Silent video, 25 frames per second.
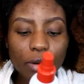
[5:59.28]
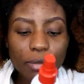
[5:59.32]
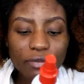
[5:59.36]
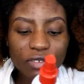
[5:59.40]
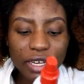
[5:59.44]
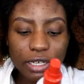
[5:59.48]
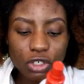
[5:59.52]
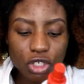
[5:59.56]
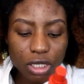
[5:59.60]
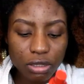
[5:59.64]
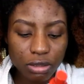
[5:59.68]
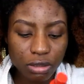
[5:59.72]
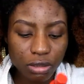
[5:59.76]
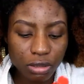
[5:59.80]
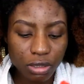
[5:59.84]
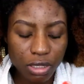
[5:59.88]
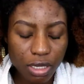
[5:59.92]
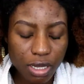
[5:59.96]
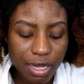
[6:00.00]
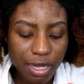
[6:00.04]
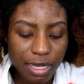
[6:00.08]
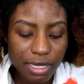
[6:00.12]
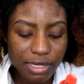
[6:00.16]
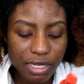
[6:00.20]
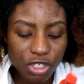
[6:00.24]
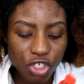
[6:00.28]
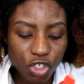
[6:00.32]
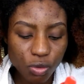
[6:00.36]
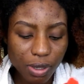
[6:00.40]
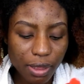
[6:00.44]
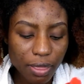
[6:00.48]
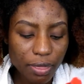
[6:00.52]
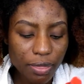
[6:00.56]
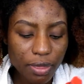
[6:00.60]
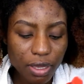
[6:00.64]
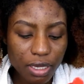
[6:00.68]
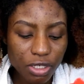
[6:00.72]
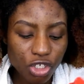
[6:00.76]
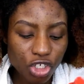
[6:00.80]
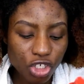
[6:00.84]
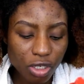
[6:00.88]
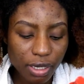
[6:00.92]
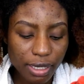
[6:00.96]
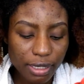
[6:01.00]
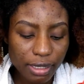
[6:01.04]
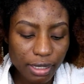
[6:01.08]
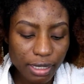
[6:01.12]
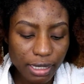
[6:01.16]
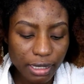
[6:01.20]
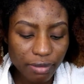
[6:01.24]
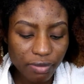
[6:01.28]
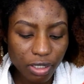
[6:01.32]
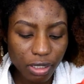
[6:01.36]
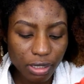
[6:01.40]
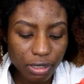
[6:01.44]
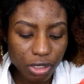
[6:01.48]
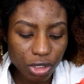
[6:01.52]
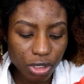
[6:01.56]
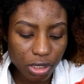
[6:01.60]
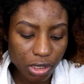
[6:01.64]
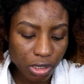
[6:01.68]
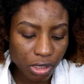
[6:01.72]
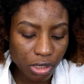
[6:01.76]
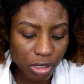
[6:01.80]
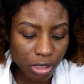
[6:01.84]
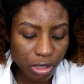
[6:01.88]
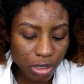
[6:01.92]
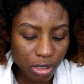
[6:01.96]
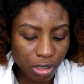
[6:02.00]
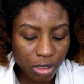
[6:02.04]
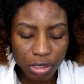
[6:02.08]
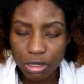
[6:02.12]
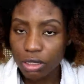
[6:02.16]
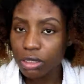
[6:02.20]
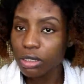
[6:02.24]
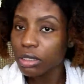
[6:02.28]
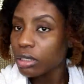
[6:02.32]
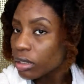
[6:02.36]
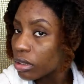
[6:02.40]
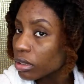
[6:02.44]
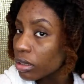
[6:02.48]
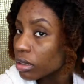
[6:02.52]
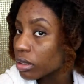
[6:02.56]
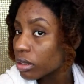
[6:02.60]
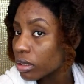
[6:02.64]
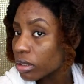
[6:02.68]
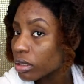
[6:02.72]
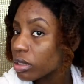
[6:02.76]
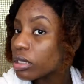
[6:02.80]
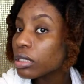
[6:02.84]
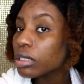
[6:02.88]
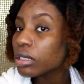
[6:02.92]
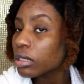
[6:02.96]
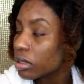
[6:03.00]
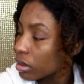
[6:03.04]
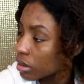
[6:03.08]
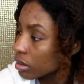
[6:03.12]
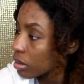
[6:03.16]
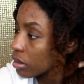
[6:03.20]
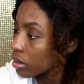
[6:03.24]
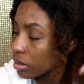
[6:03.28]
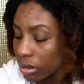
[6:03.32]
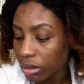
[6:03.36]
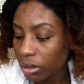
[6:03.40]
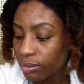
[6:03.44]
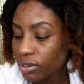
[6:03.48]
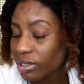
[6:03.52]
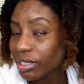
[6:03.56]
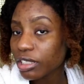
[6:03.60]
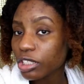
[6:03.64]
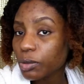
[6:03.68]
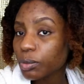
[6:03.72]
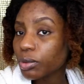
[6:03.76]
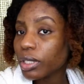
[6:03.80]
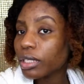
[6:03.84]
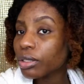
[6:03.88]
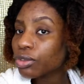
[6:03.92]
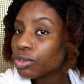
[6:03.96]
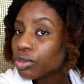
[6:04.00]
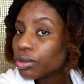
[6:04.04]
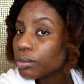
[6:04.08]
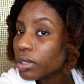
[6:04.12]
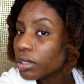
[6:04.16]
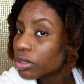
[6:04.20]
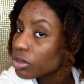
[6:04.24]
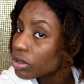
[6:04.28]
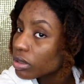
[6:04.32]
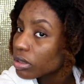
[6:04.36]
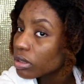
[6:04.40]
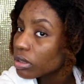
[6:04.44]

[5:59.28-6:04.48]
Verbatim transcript: conditioner, which is from Creme of Nature, and it's a Strength and Shine.